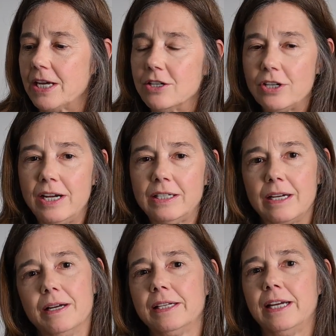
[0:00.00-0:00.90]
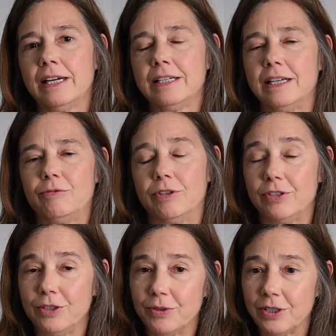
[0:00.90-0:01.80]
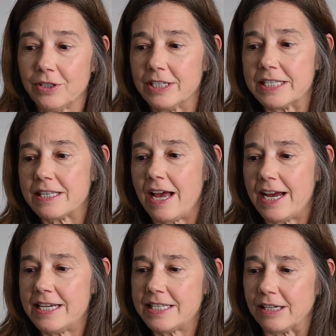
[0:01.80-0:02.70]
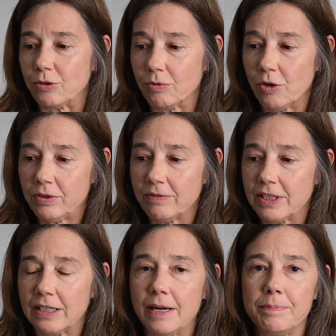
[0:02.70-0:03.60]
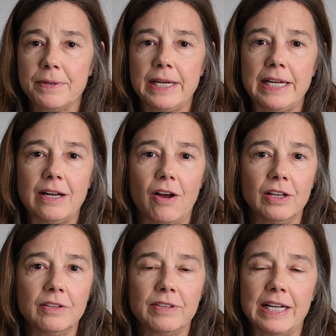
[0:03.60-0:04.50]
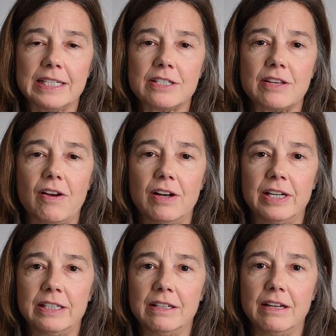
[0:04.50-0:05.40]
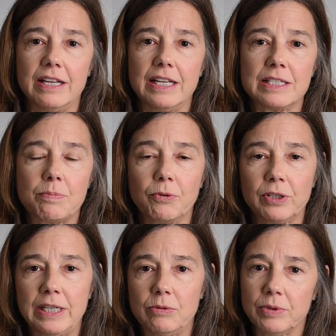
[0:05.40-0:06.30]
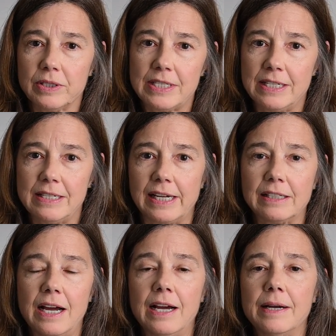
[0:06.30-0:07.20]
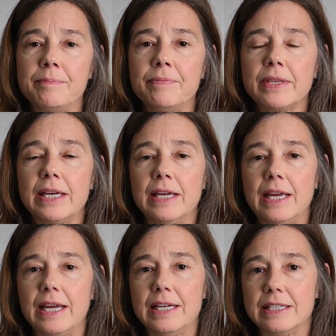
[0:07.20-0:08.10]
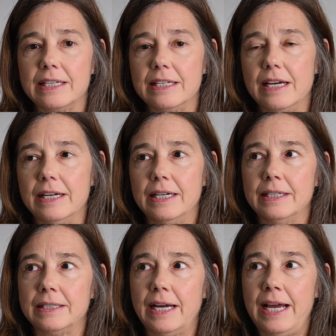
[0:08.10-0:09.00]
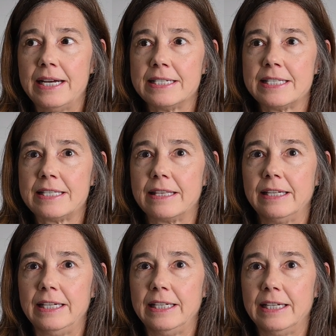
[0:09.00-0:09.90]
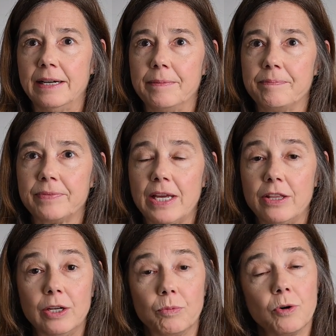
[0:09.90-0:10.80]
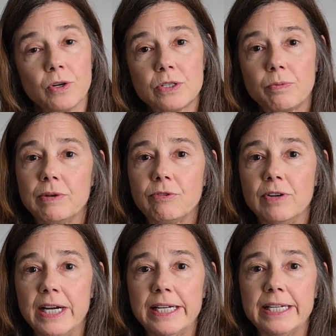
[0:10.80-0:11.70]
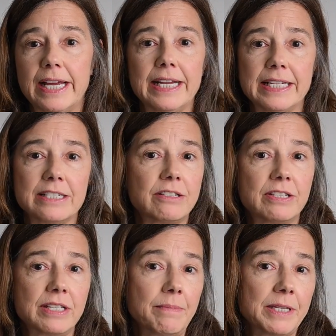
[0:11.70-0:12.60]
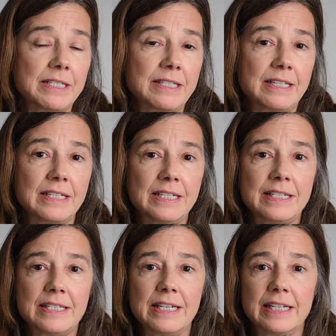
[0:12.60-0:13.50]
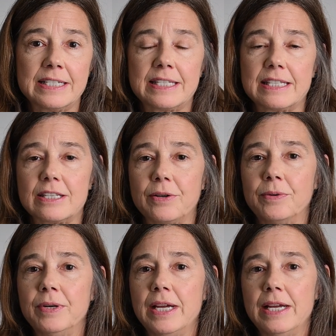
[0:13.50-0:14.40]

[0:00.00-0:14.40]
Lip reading: Talk again, if you're newer, the size and growth of the company, all of that's on explorekeyrealty.com. It has the awards we've won and some of the statistics, so